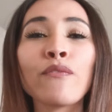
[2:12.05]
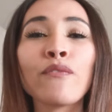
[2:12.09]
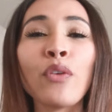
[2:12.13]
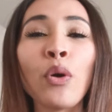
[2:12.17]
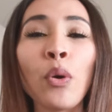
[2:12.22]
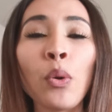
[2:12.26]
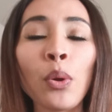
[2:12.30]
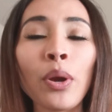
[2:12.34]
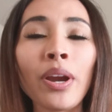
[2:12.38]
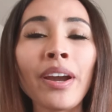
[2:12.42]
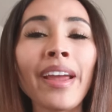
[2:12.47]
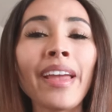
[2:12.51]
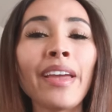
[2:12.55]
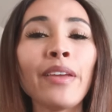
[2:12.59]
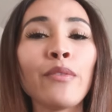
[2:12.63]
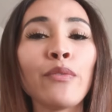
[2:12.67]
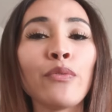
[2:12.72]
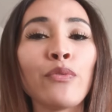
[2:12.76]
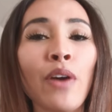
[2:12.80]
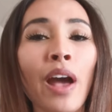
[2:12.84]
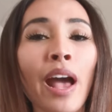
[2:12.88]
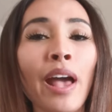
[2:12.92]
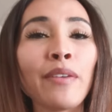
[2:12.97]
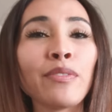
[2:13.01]
4
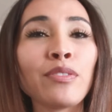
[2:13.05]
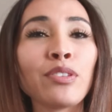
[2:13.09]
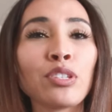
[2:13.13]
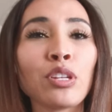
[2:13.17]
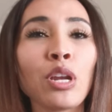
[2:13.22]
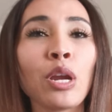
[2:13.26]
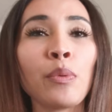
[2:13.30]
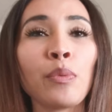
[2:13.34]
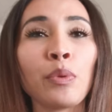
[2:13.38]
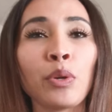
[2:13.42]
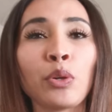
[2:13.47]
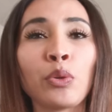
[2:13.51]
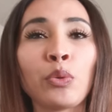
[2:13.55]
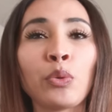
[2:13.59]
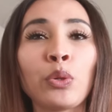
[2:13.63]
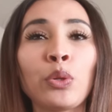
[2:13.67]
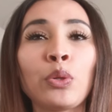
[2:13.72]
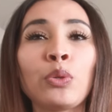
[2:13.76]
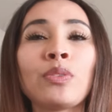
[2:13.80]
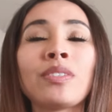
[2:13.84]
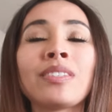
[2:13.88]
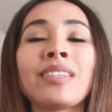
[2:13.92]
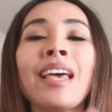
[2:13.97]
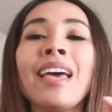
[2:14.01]
and 5 star
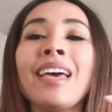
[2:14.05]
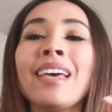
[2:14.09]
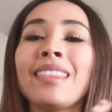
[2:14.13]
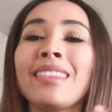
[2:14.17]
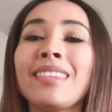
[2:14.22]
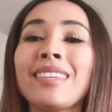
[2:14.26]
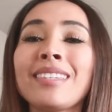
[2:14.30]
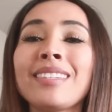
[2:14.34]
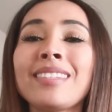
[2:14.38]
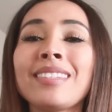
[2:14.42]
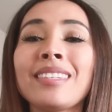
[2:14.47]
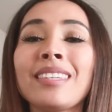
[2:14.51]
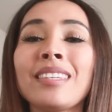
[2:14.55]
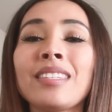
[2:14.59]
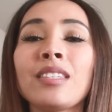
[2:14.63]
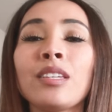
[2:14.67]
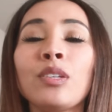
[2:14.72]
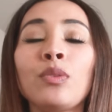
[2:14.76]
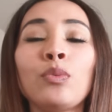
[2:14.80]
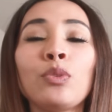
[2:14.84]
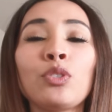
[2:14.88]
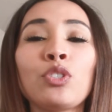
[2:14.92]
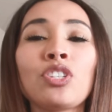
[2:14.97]
recruits this season,